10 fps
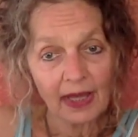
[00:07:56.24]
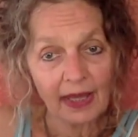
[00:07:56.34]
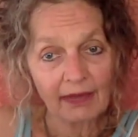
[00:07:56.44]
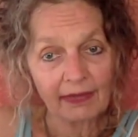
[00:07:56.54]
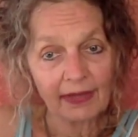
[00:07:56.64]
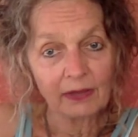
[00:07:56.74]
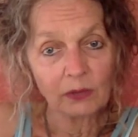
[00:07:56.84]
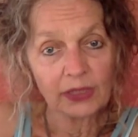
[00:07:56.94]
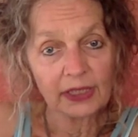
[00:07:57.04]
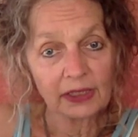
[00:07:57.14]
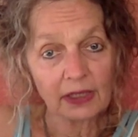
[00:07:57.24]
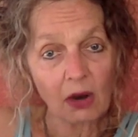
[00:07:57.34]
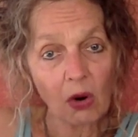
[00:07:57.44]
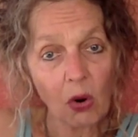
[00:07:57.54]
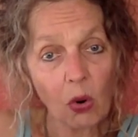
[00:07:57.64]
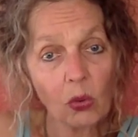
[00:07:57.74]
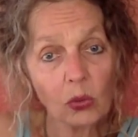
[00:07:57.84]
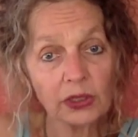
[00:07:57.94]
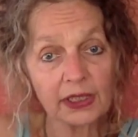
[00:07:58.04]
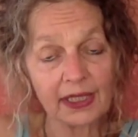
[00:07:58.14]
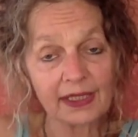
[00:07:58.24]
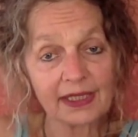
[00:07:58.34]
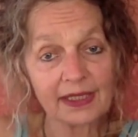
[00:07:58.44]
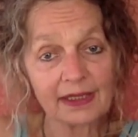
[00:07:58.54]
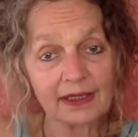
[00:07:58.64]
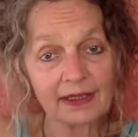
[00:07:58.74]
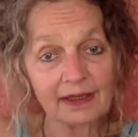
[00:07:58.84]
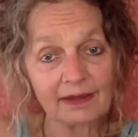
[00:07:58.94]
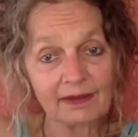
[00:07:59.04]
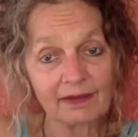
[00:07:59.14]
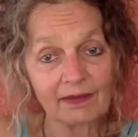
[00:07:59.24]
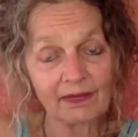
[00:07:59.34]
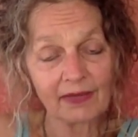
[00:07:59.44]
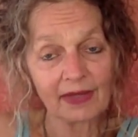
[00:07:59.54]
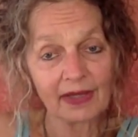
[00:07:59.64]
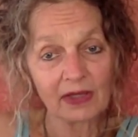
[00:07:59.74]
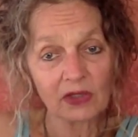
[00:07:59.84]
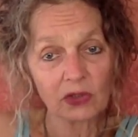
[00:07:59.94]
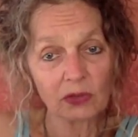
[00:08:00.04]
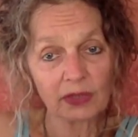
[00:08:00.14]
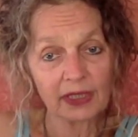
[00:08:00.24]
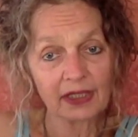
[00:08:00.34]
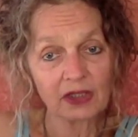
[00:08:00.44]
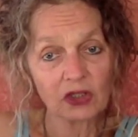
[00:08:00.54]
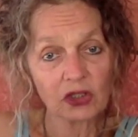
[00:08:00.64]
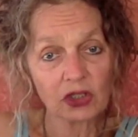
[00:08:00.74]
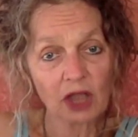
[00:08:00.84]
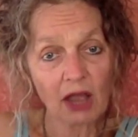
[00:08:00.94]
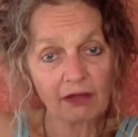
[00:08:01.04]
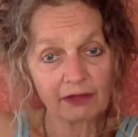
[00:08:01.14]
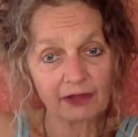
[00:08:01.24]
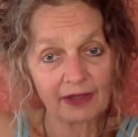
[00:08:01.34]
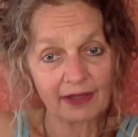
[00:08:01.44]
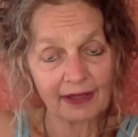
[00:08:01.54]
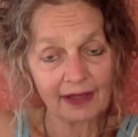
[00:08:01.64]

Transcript: and then we can hold it so it can soften.